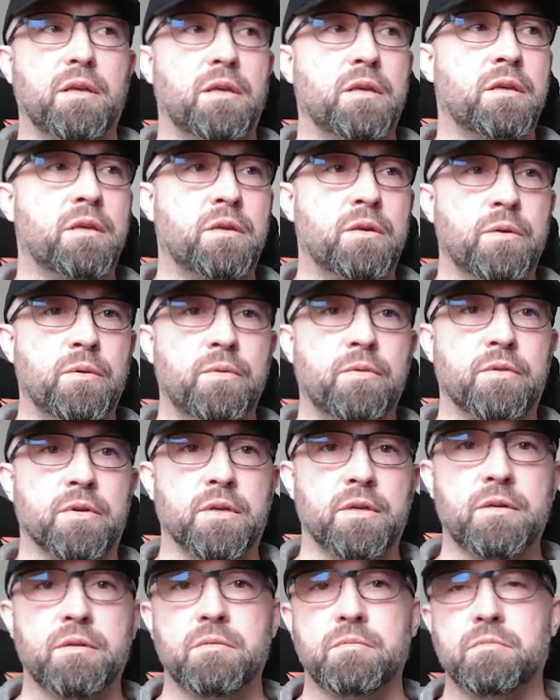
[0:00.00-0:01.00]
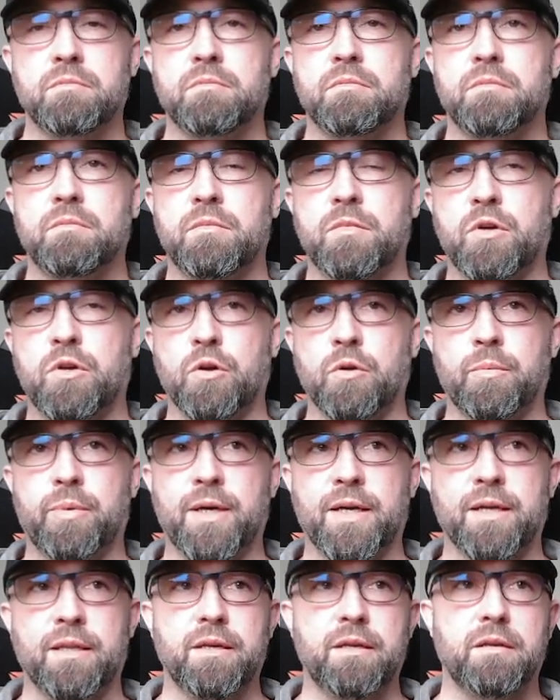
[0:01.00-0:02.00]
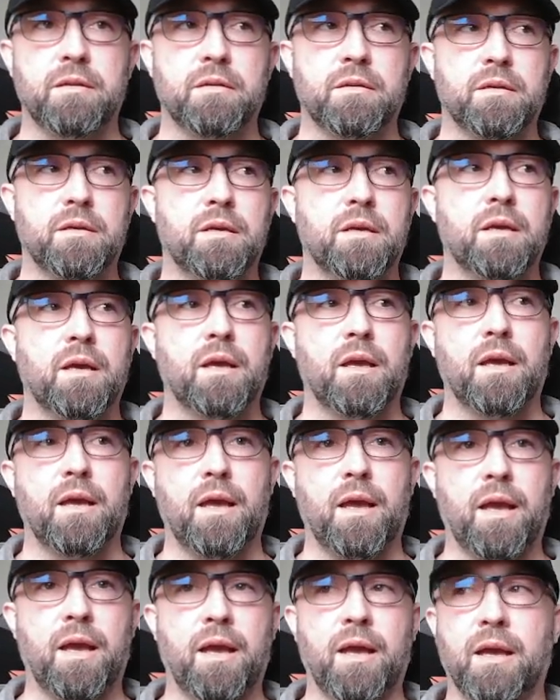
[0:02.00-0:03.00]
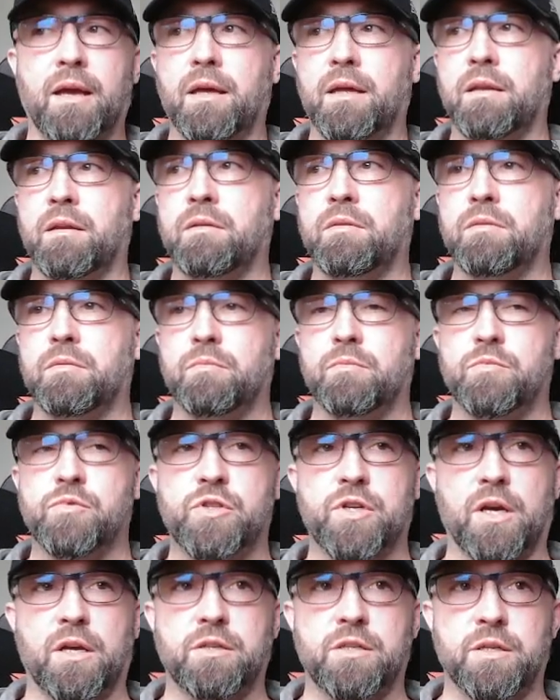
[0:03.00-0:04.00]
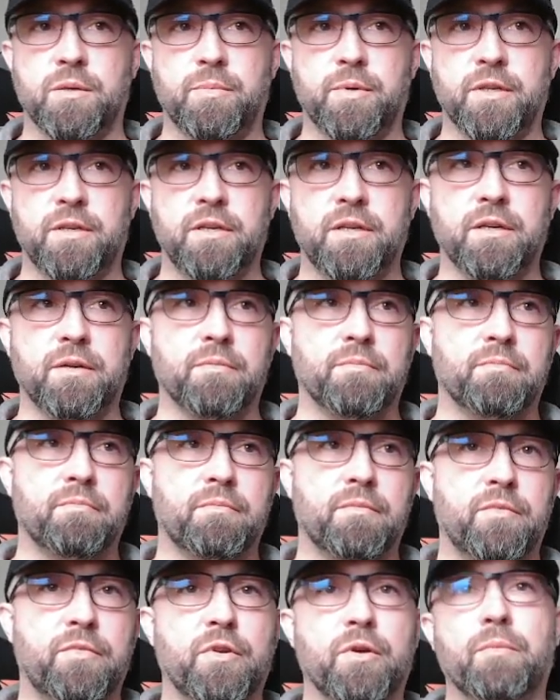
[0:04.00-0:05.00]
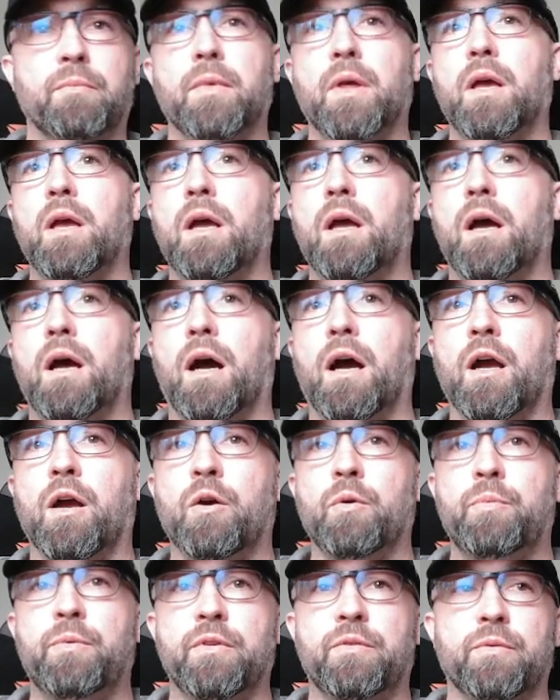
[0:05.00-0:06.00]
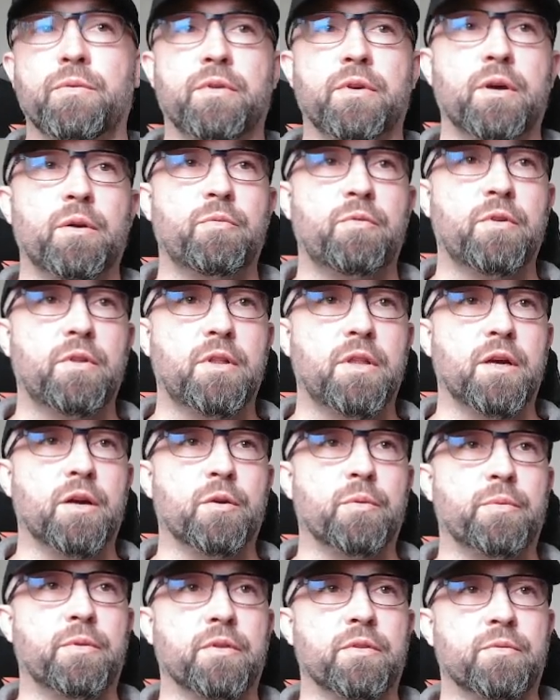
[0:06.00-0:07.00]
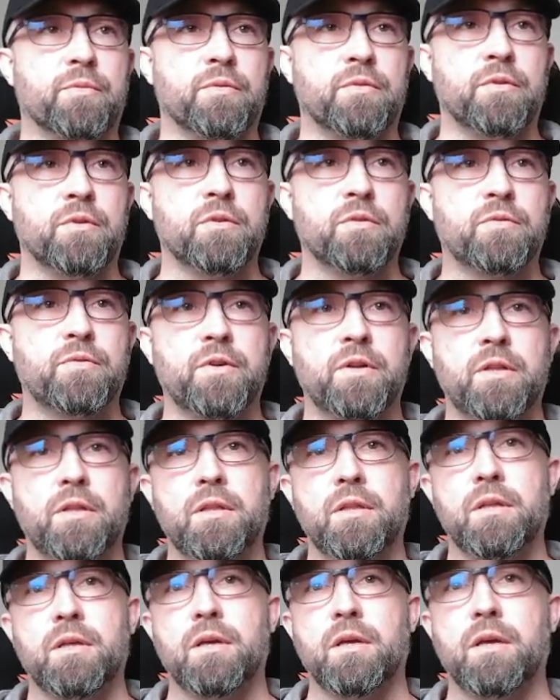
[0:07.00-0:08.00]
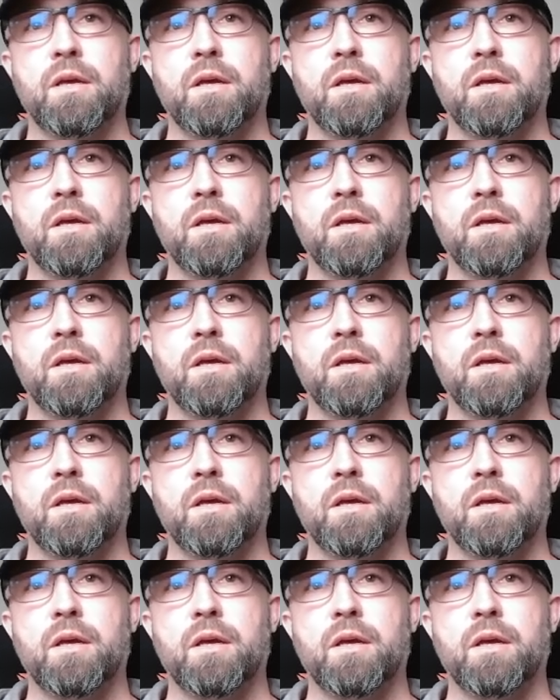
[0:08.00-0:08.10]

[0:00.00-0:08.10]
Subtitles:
using CoPilot and ChatGPT. So I hope this was helpful. I hope this was useful.